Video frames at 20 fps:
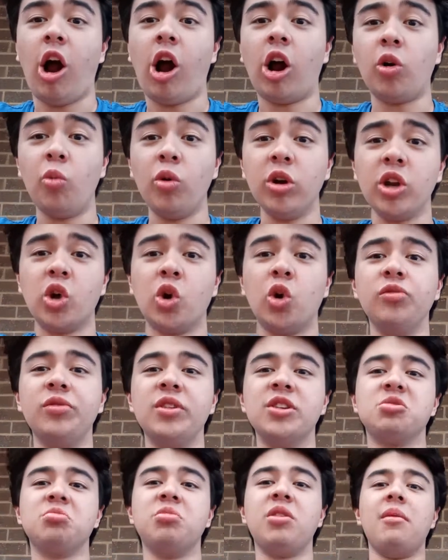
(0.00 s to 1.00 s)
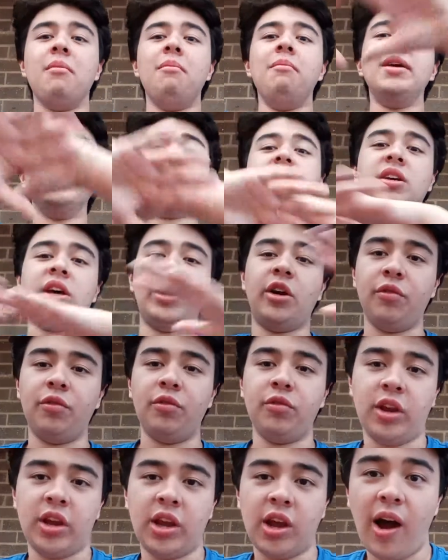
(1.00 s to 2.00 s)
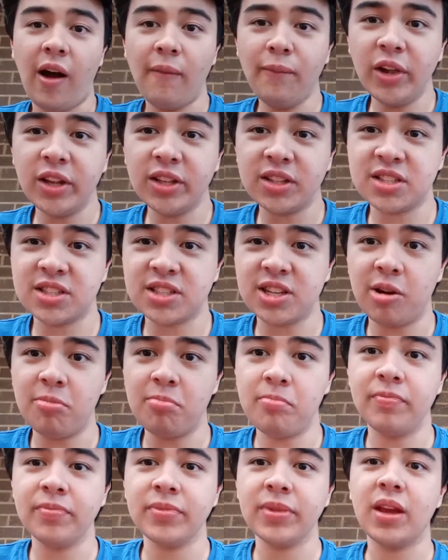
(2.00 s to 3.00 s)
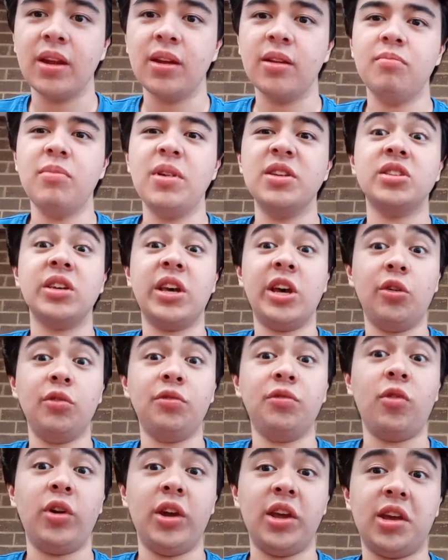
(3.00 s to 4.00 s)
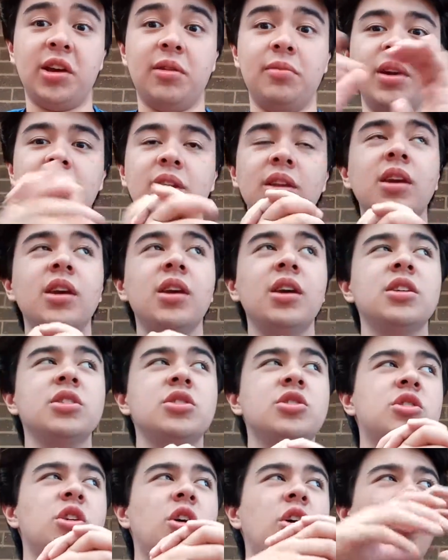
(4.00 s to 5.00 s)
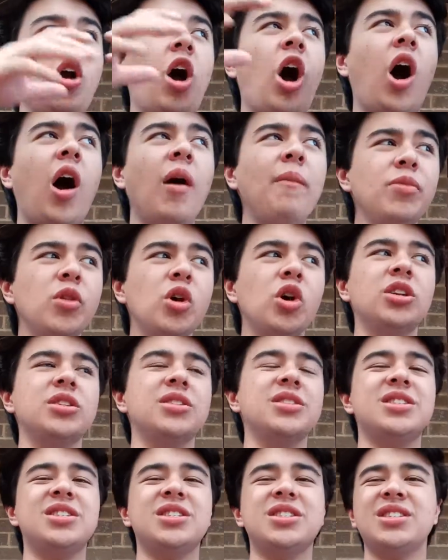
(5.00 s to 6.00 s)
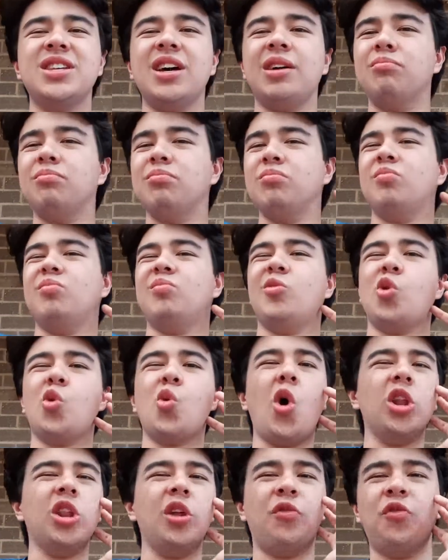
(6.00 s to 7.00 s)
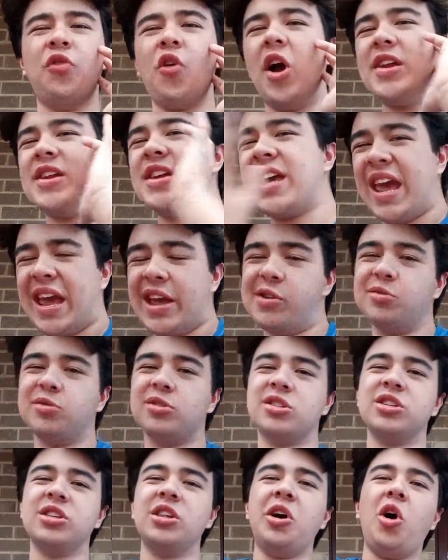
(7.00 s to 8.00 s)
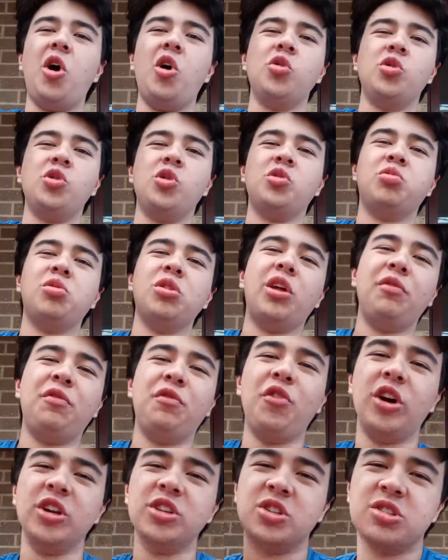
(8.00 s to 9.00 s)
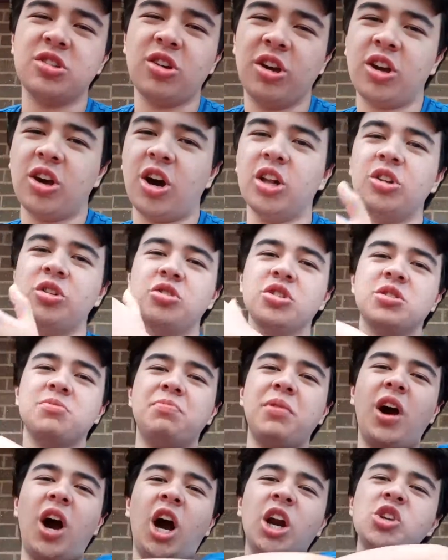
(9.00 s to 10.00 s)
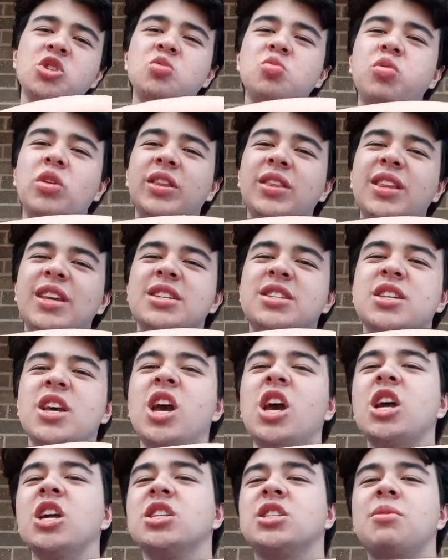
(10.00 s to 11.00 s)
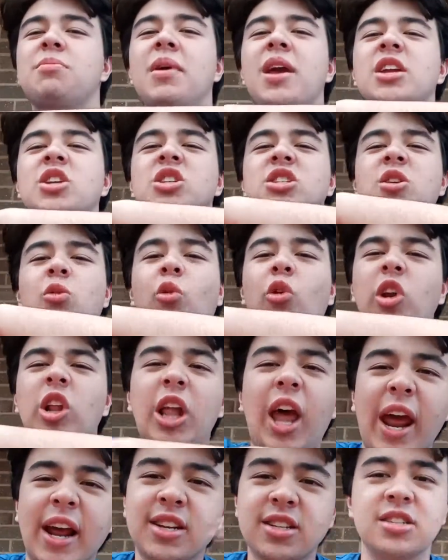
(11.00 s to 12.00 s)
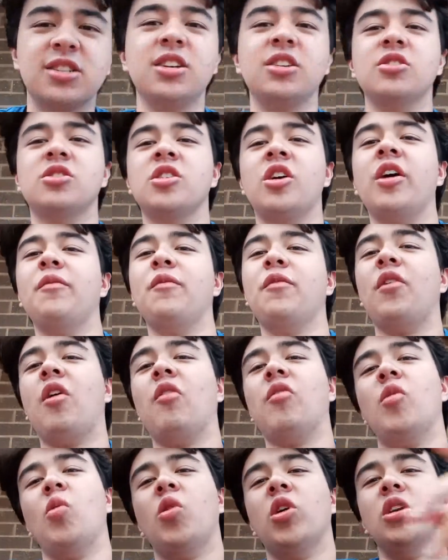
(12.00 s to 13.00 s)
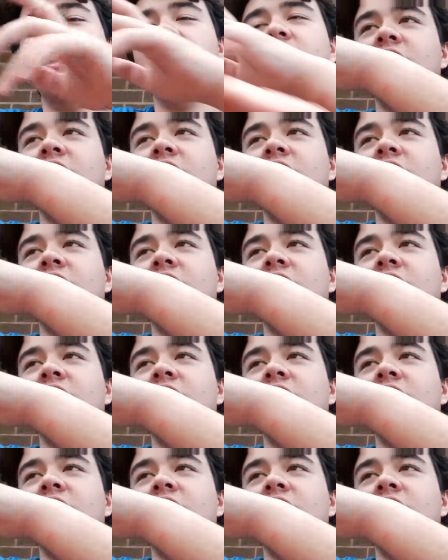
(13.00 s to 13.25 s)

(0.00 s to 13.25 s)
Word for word: I want to call this week Mental Health Week. I'm not some Mental Health Week, I mean. So, I'm not some qualified counselor or qualified psychologist, but I just want this to be just a relaxing time for everyone.